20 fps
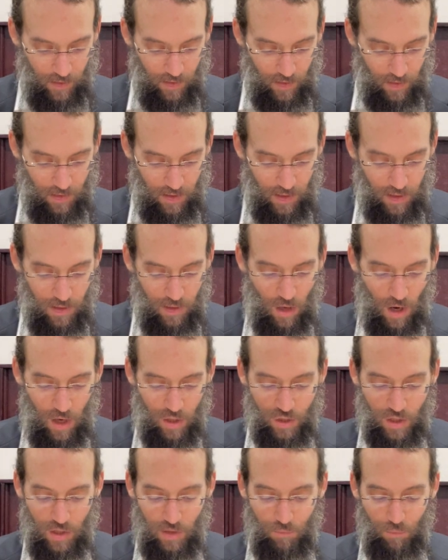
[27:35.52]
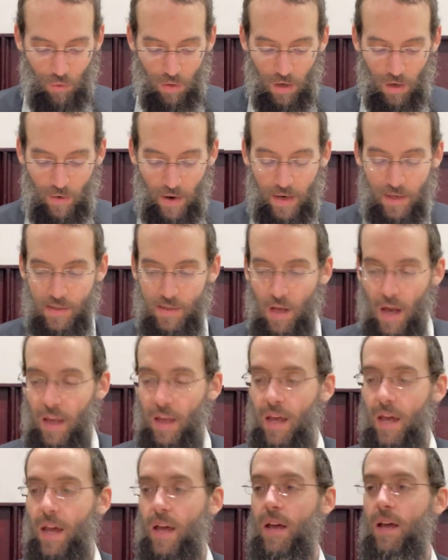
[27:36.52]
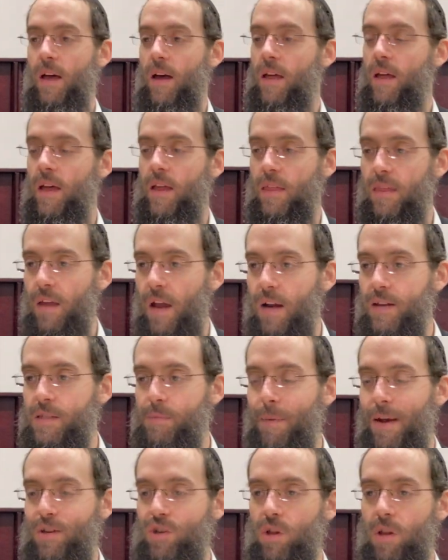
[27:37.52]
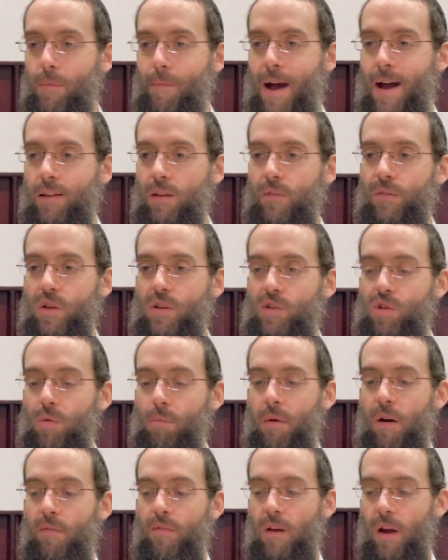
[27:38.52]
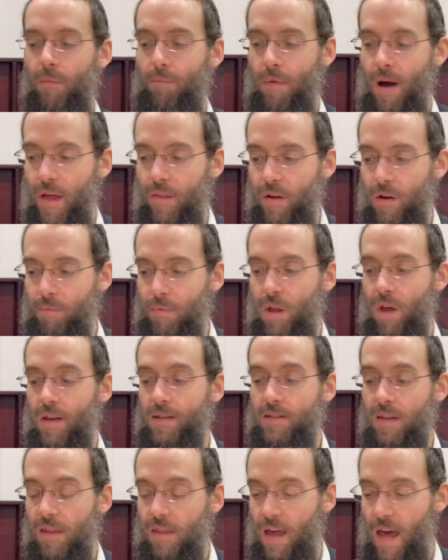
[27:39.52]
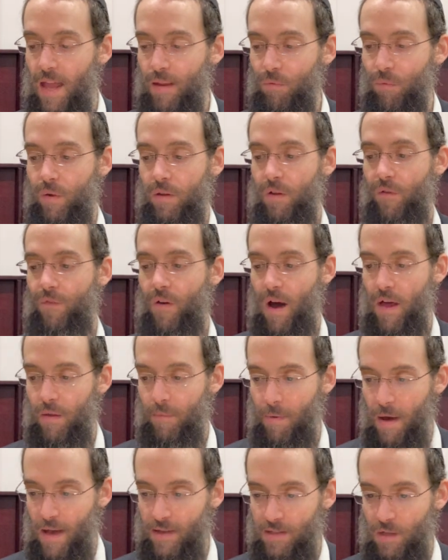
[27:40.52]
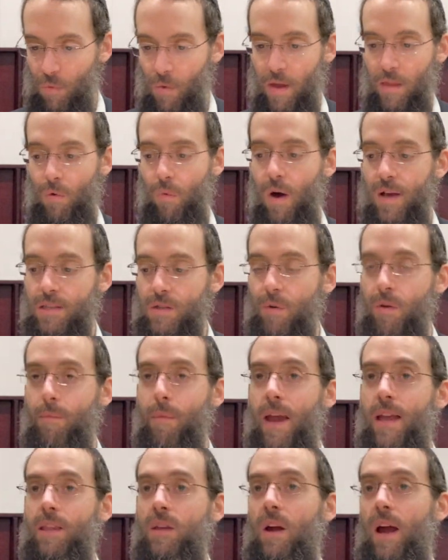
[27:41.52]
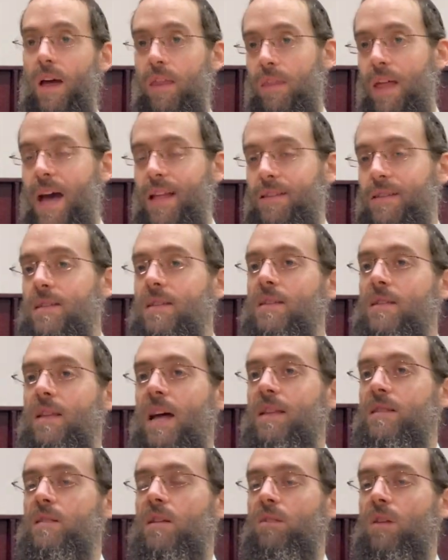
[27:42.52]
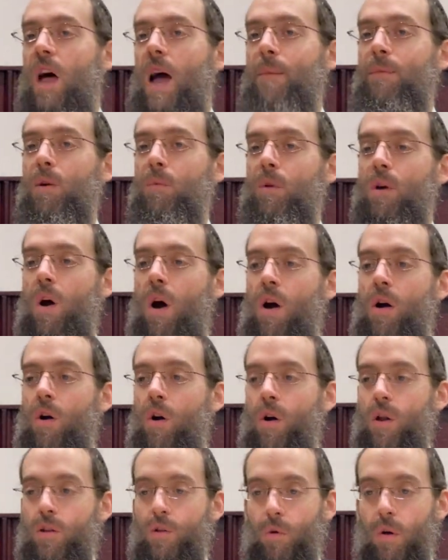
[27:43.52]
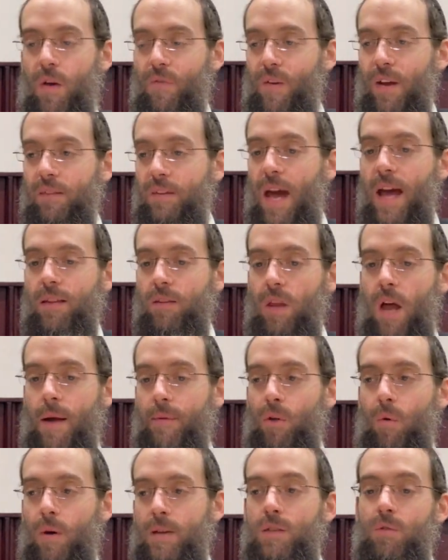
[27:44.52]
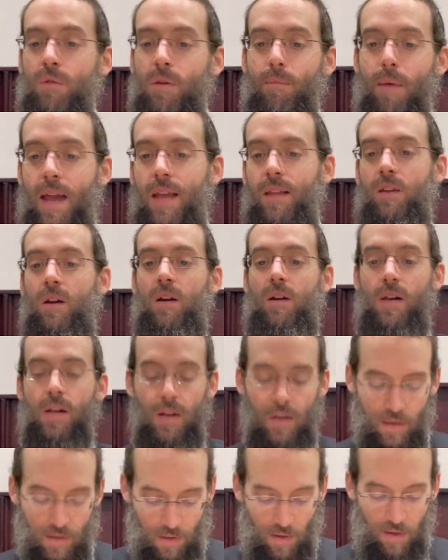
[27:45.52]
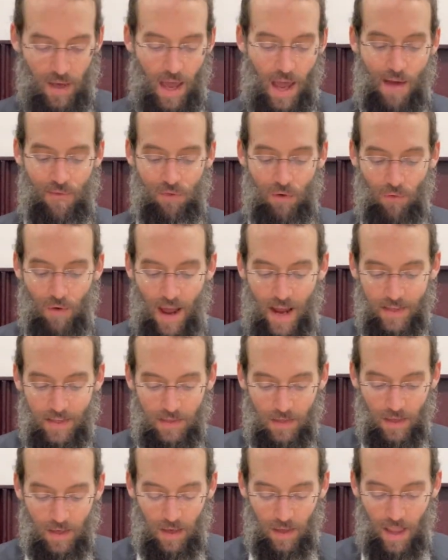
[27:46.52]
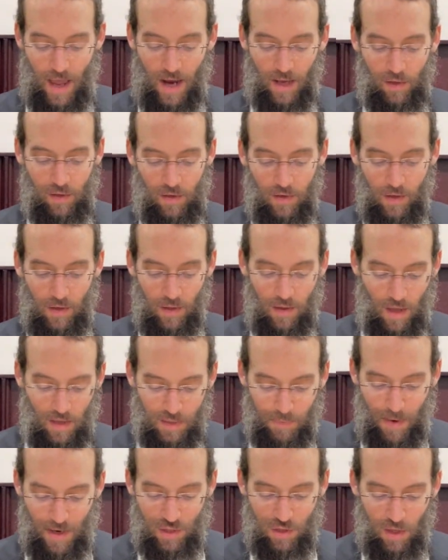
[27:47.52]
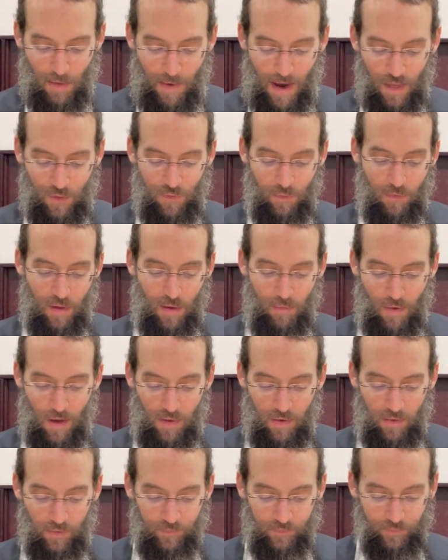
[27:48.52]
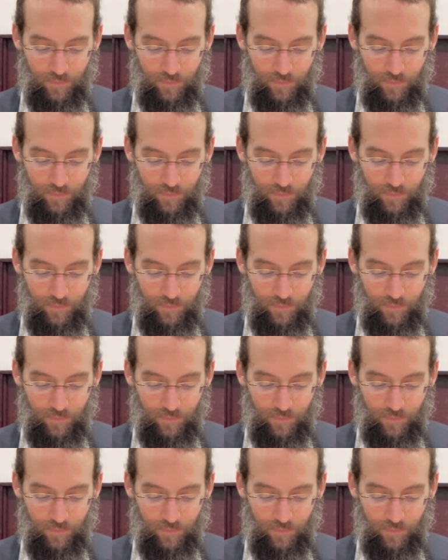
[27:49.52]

The yershin were already zeiche in their special amount of the ksuba of their mother because then when the father passed away there was a remainder and that's, that's the time that we go according to. If at that time there was a remainder, so they have the rights to collect their special amount from their mother.